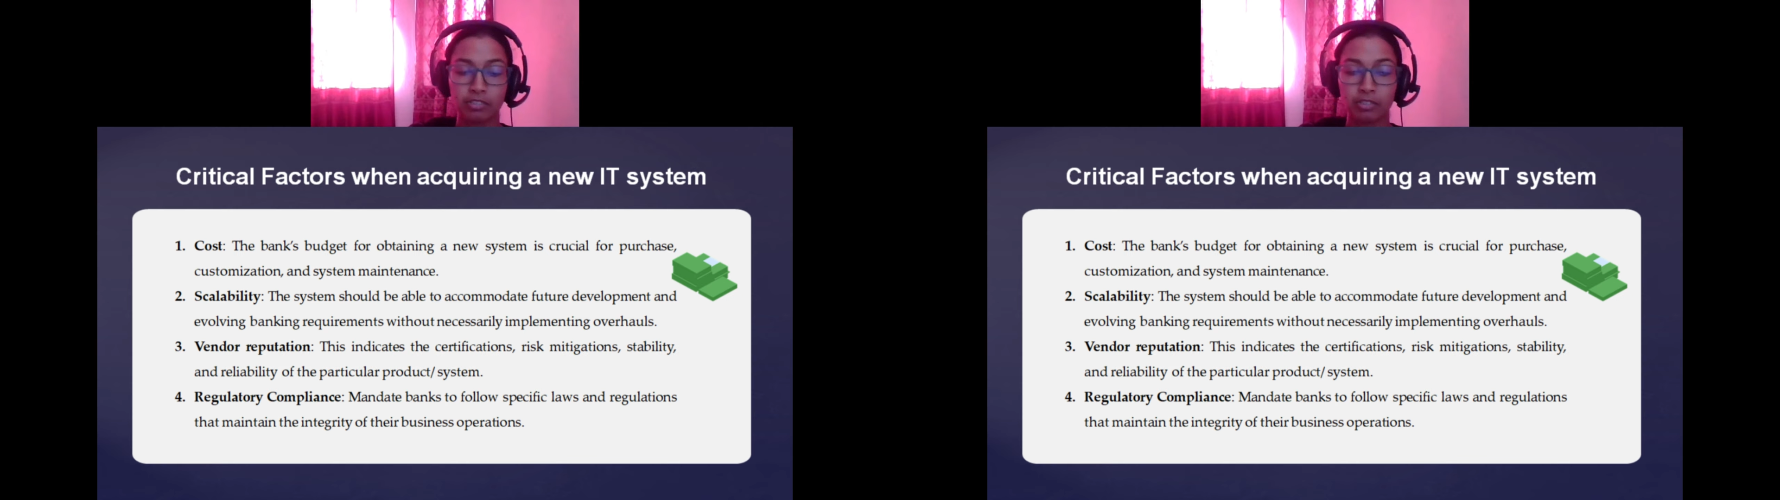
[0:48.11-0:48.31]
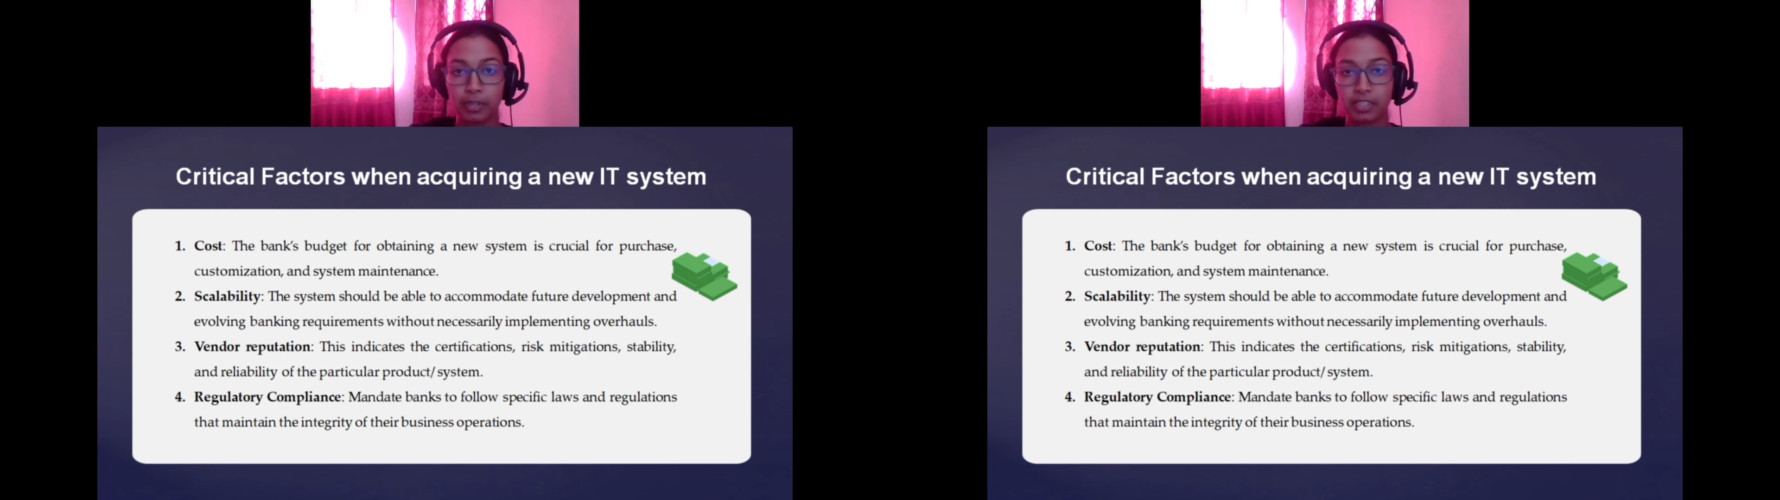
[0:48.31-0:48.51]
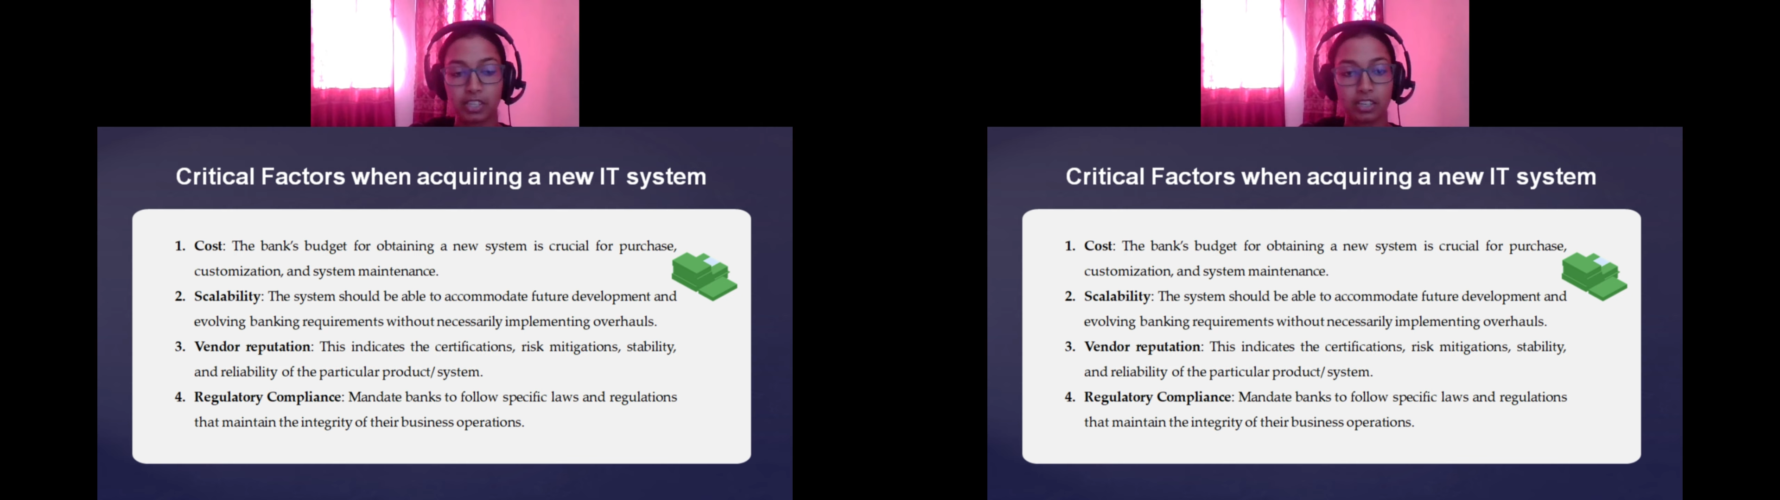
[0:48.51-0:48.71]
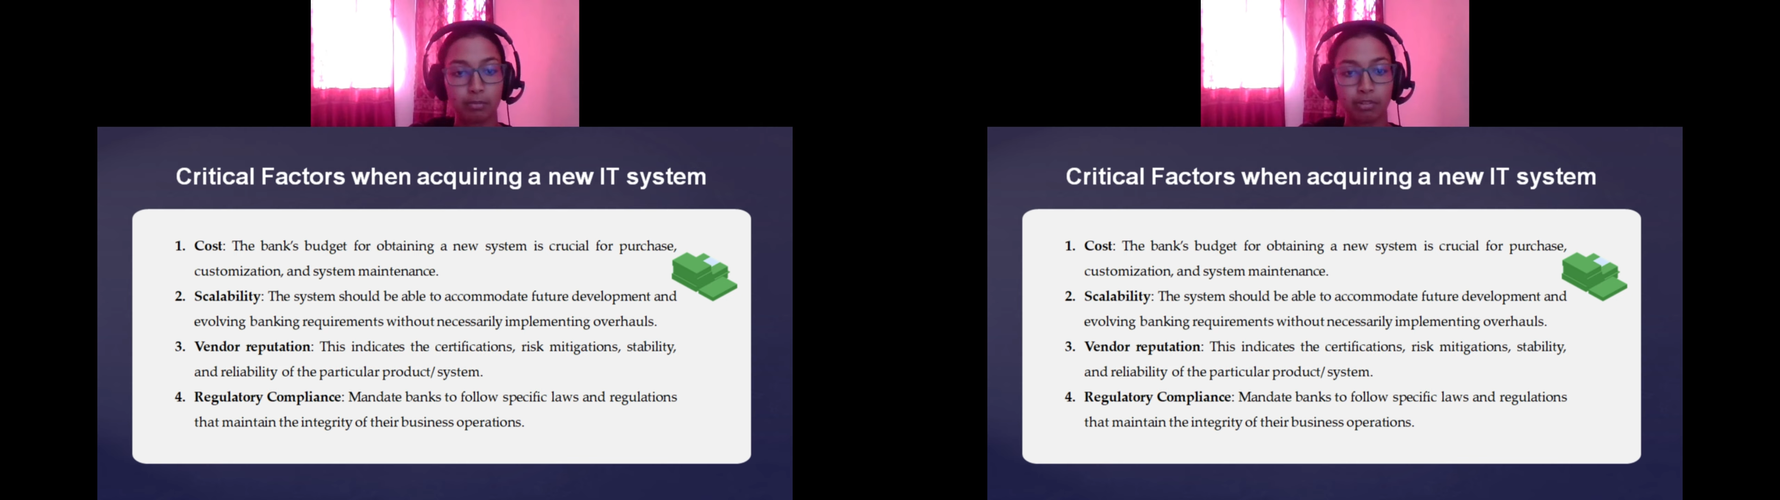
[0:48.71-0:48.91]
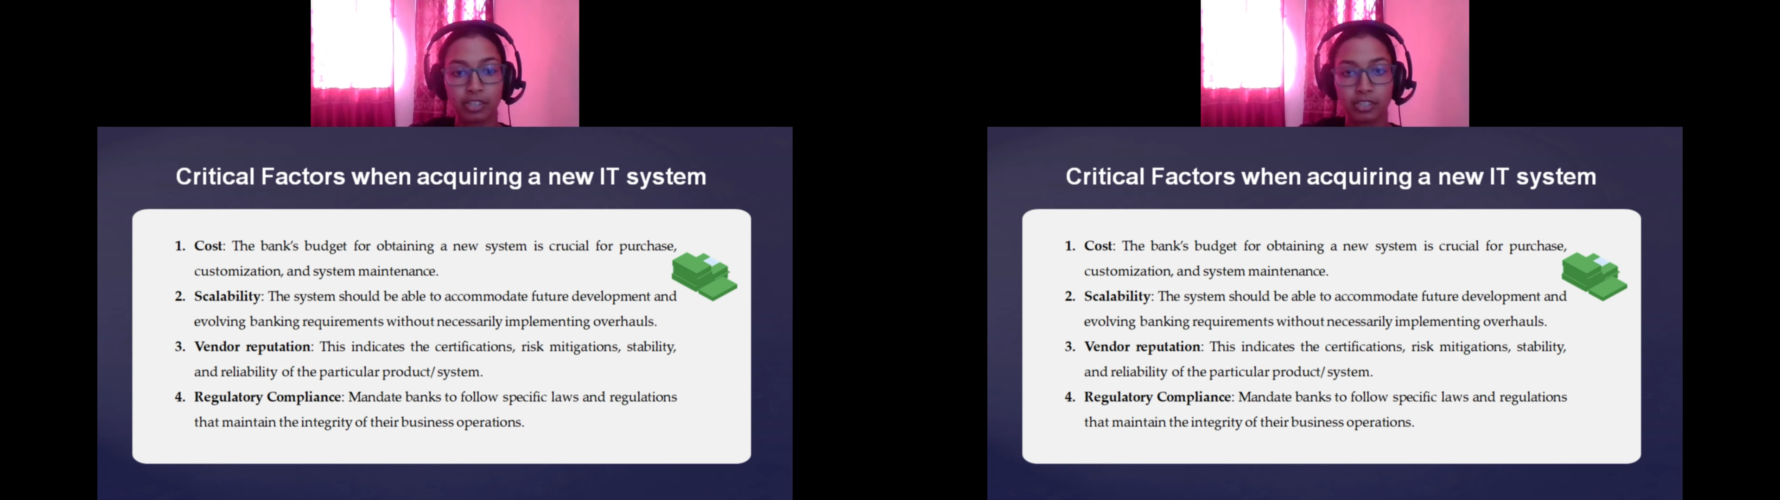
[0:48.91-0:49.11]
of the particular
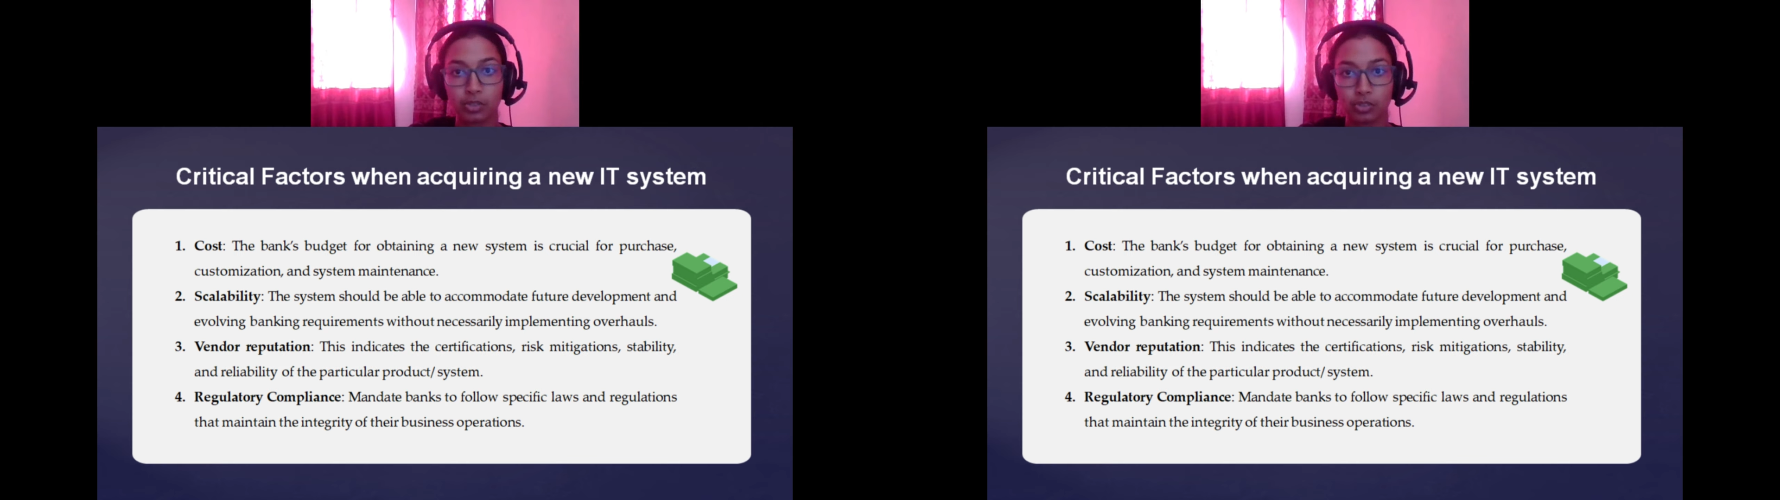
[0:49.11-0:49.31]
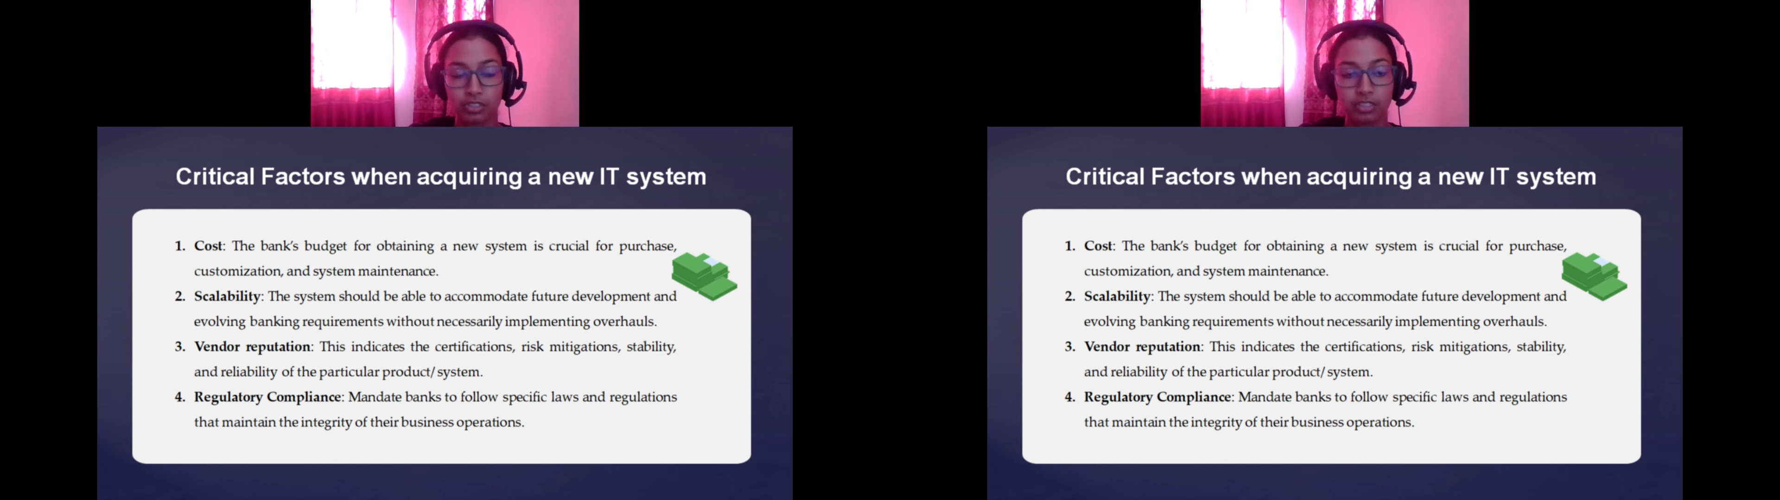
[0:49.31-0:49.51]
product or